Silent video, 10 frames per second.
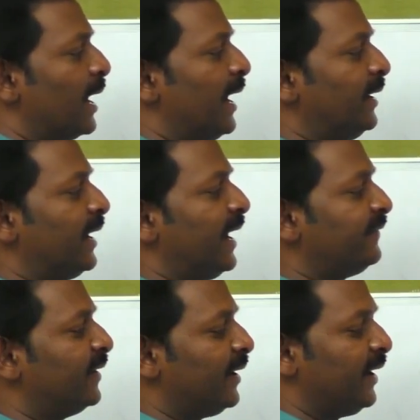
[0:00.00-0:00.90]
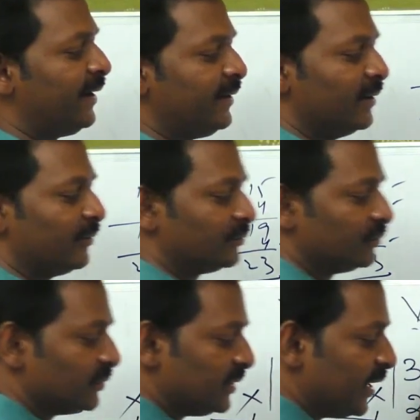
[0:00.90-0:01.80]
and at the end,
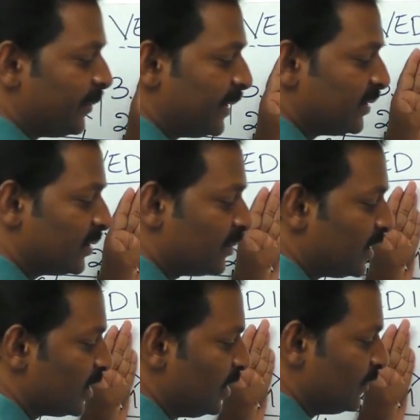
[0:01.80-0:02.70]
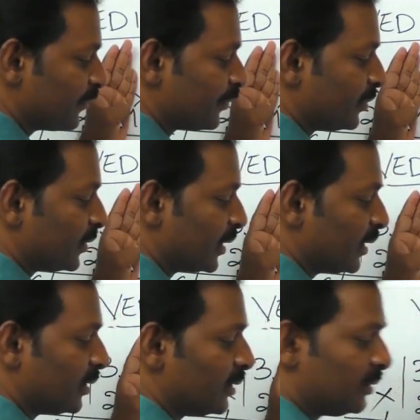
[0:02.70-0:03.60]
idha ipoyindi kada manaki,
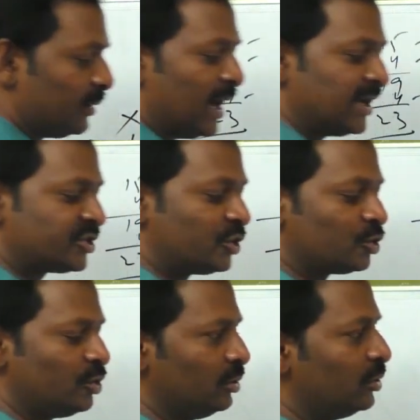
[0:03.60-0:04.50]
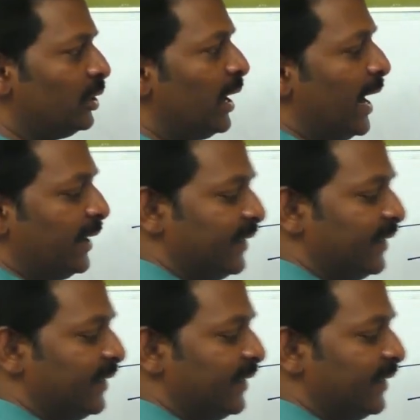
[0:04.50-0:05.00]
last 2, at